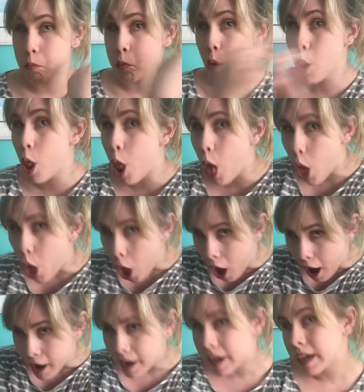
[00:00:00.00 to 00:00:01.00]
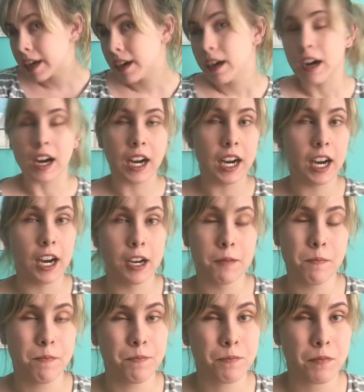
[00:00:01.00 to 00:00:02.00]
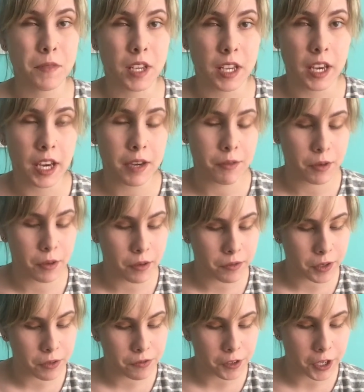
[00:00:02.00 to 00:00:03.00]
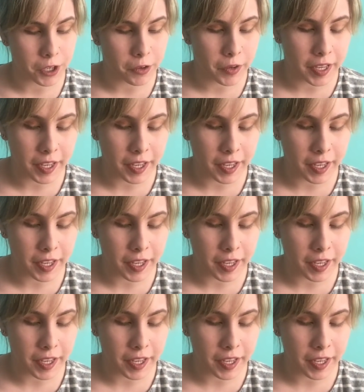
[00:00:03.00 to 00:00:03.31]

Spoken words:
I have a review for you.